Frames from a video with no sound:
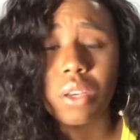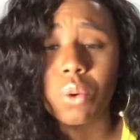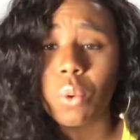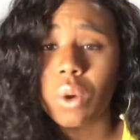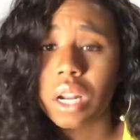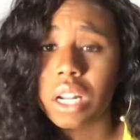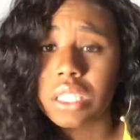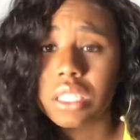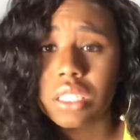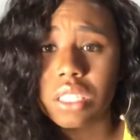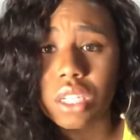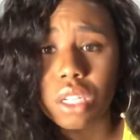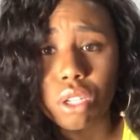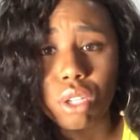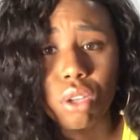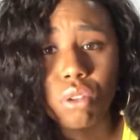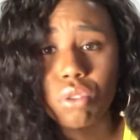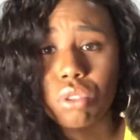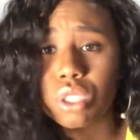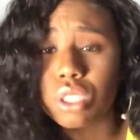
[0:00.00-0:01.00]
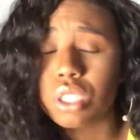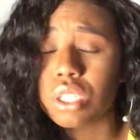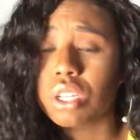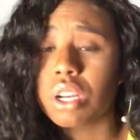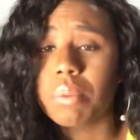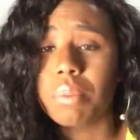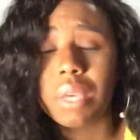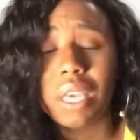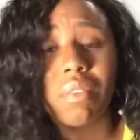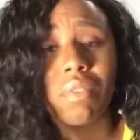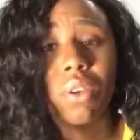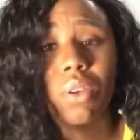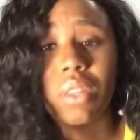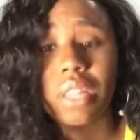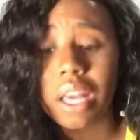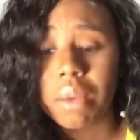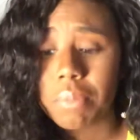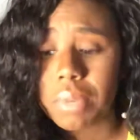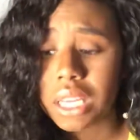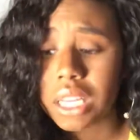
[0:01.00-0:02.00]
You want your closure, I'm giving you
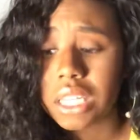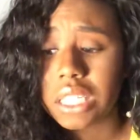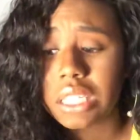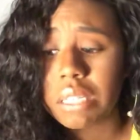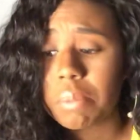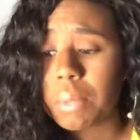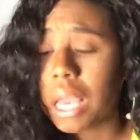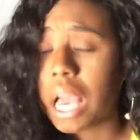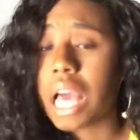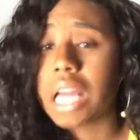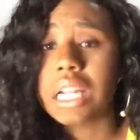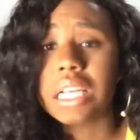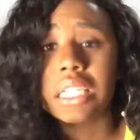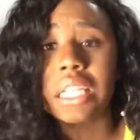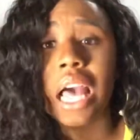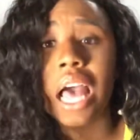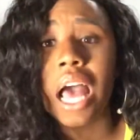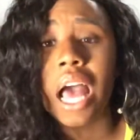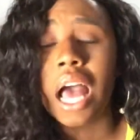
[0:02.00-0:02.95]
that, because to be honest,